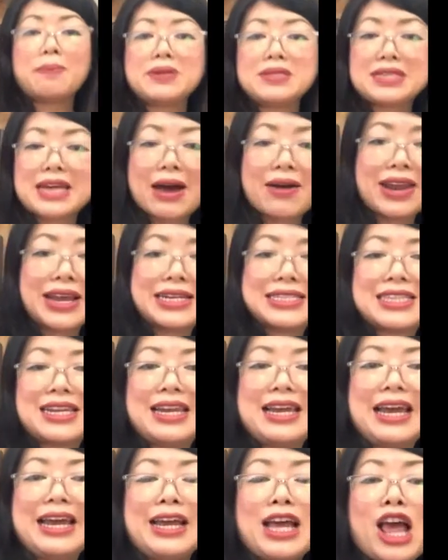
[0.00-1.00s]
and down
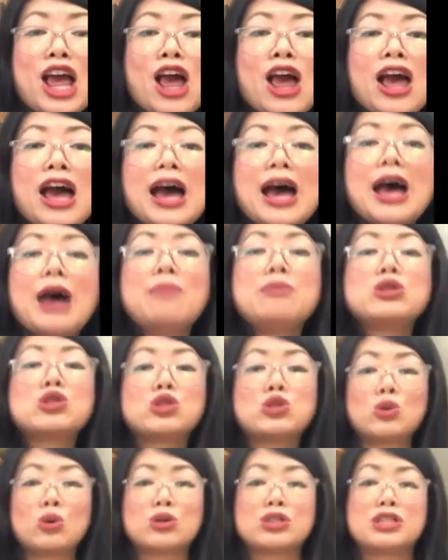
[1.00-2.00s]
Italy um,
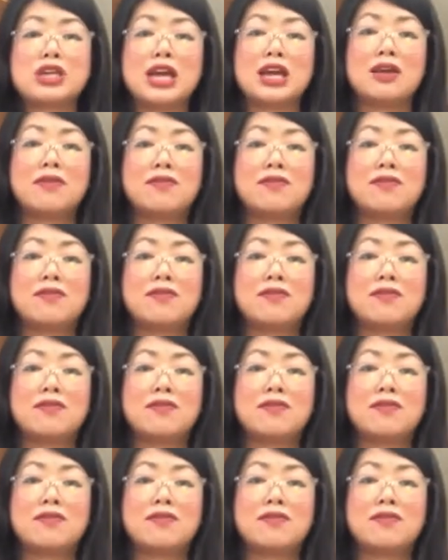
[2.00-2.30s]
sourcing